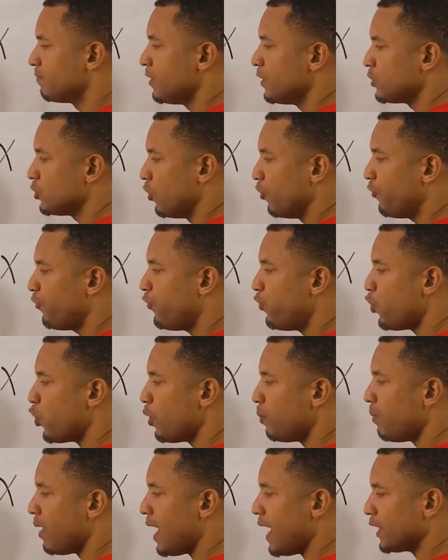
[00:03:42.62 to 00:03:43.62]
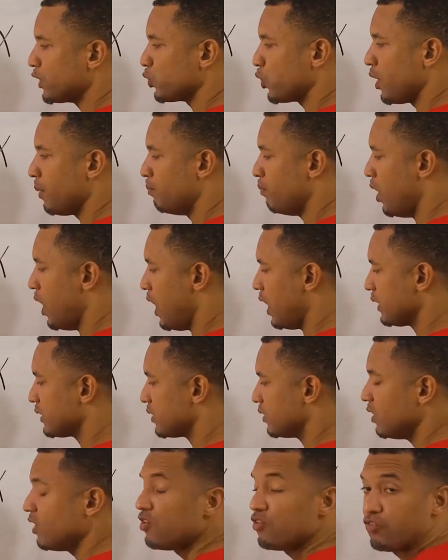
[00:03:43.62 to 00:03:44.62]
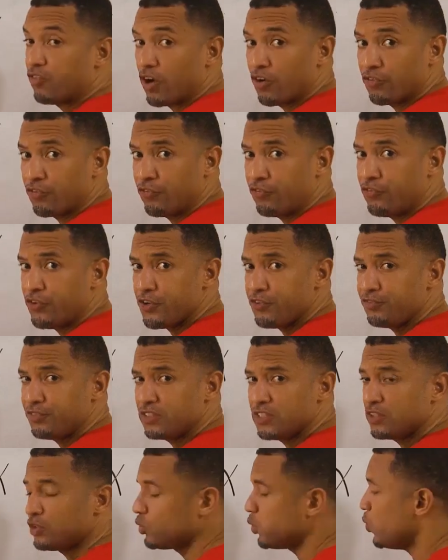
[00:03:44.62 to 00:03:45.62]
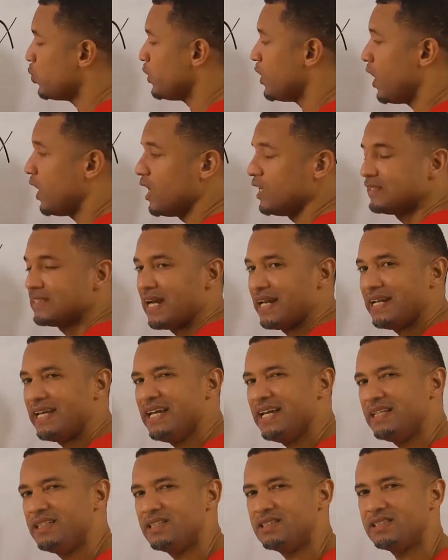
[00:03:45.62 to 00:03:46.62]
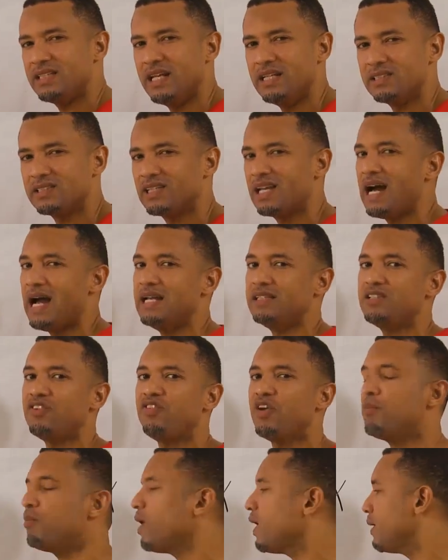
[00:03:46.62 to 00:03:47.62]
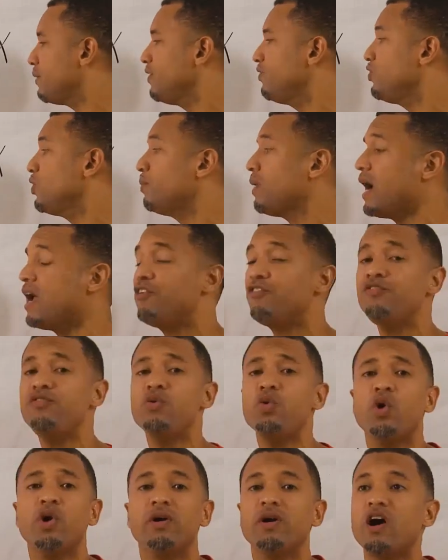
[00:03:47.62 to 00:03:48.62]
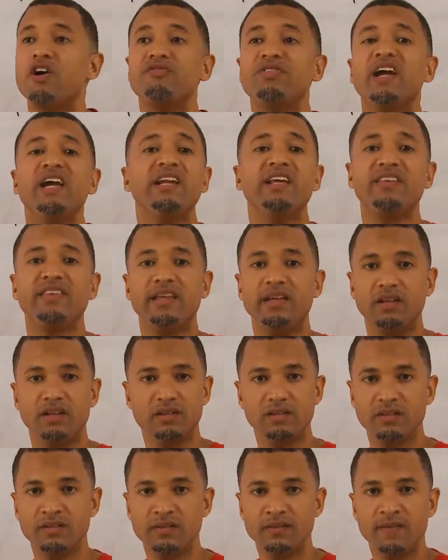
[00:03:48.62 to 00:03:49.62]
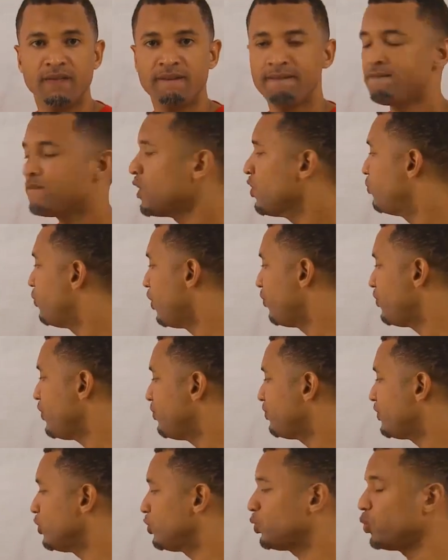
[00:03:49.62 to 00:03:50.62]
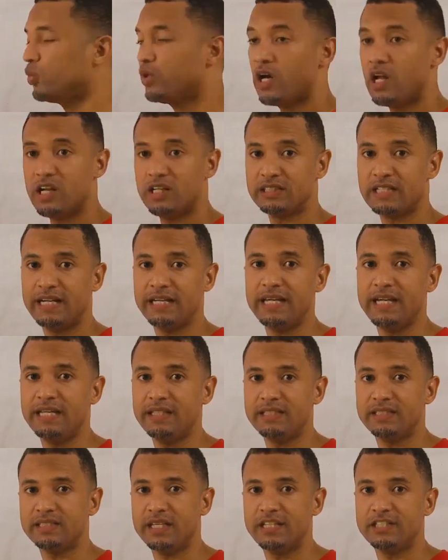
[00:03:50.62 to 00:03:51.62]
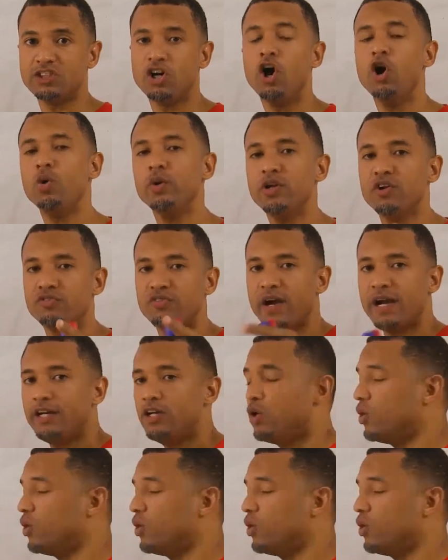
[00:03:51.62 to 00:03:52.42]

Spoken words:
So 4 bags were bought for $52.80. Guys, if you buy 4 of anything for $52.80, how would you find